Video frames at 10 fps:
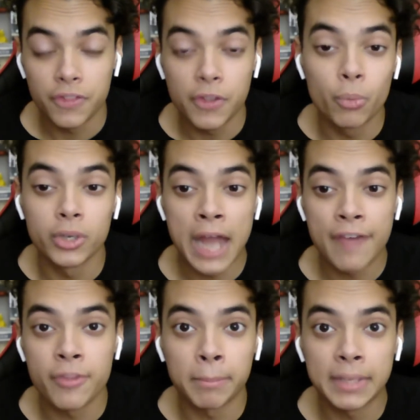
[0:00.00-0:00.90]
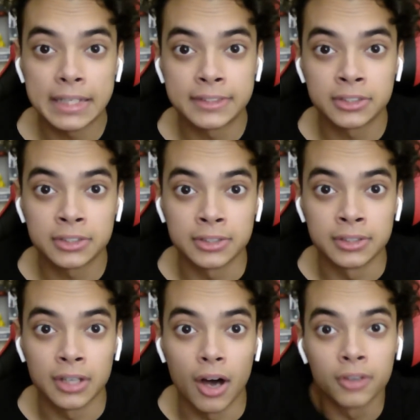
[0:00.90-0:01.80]
they wouldn't have the means
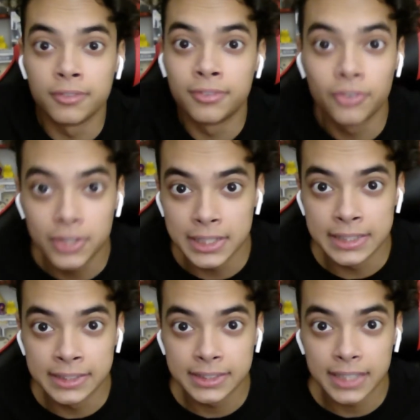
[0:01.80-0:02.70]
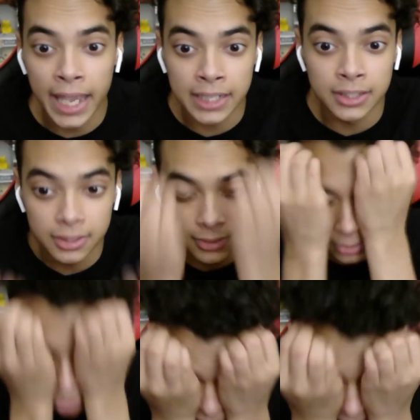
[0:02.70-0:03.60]
to unfreeze and
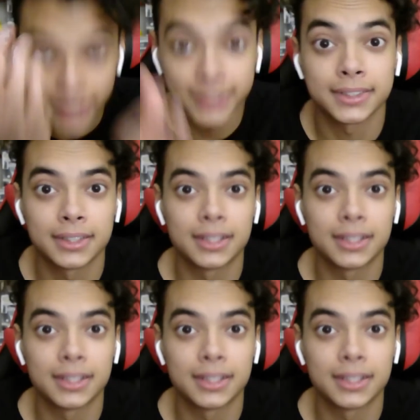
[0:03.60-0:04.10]
do that.